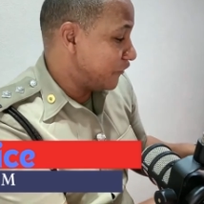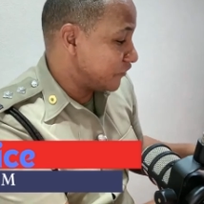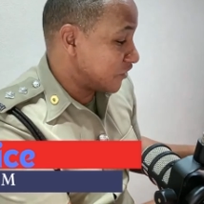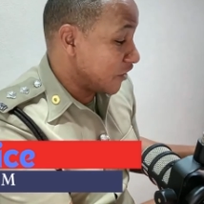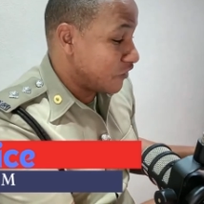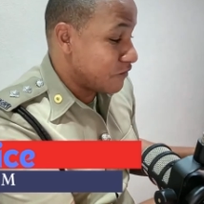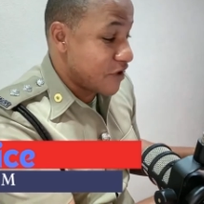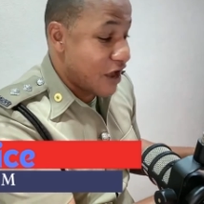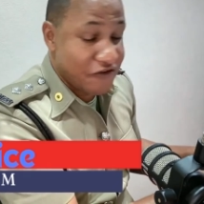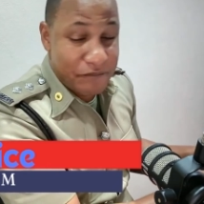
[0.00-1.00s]
stuff on
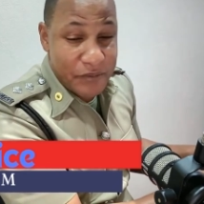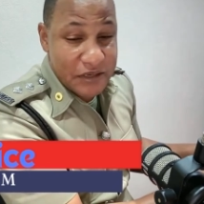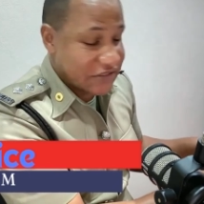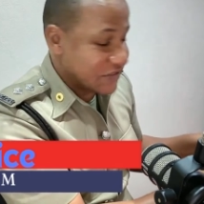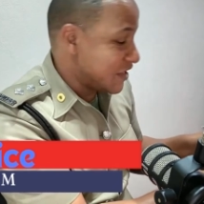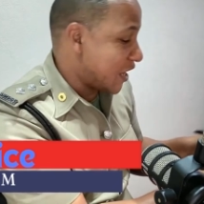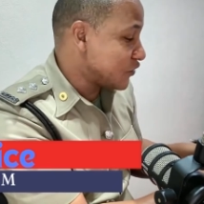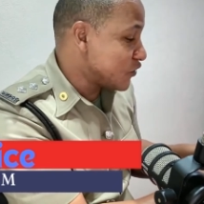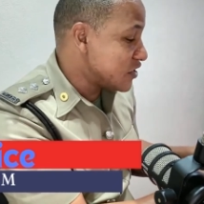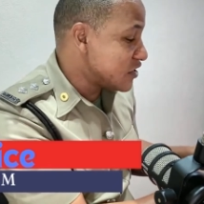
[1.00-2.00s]
behalf of persons. That
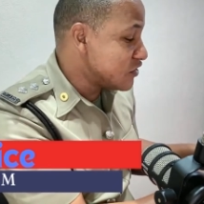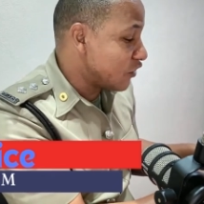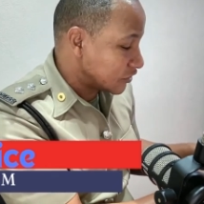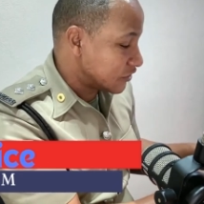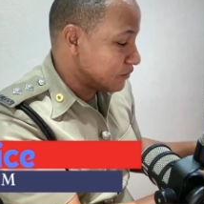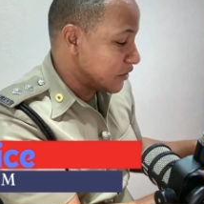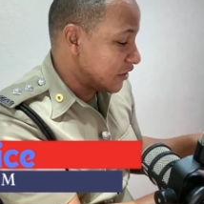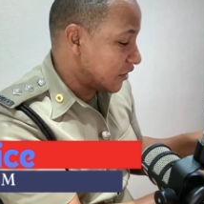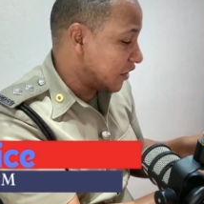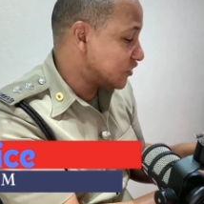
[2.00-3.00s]
will not be the
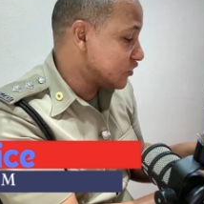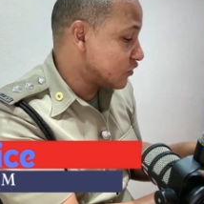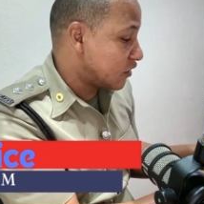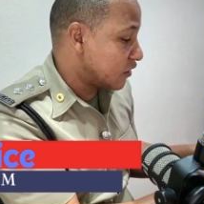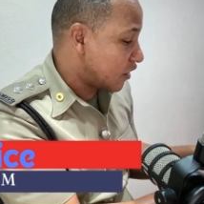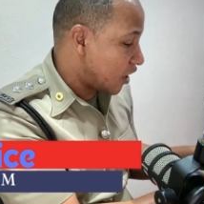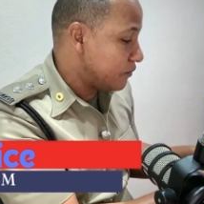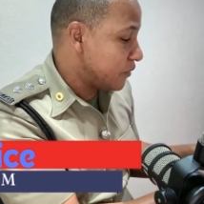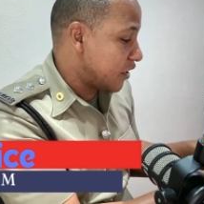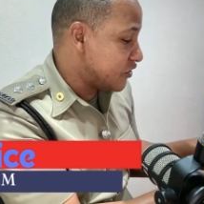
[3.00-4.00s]
case. You
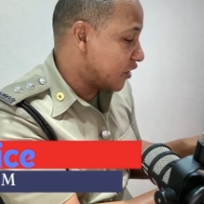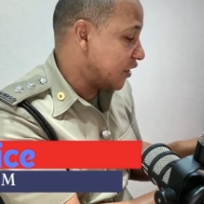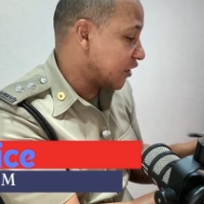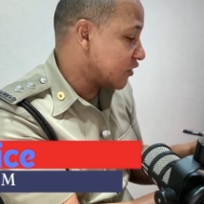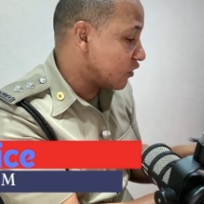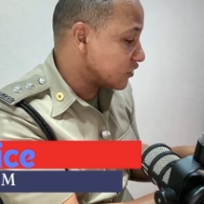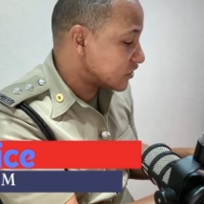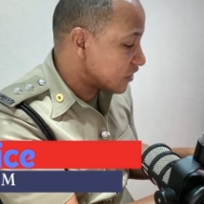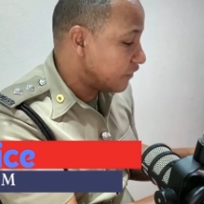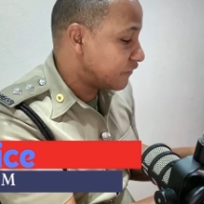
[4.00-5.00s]
come and you collect your
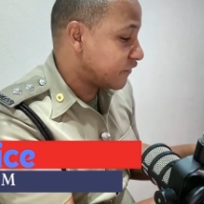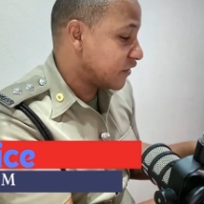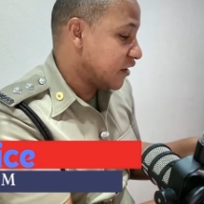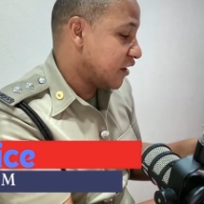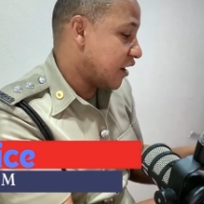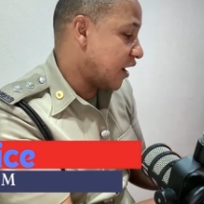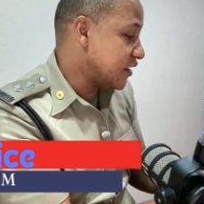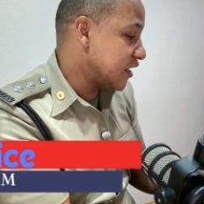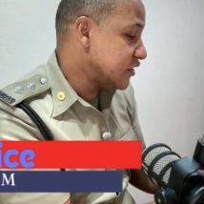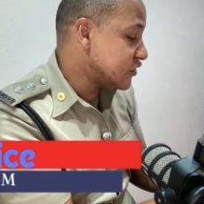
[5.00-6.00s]
stuff, and
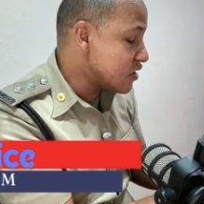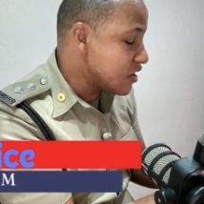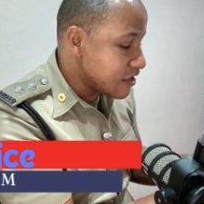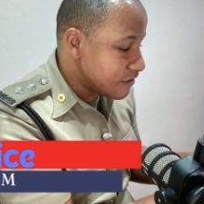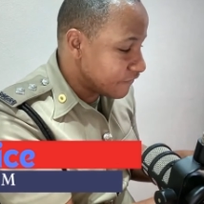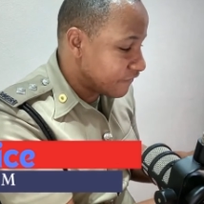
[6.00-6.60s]
then you leave.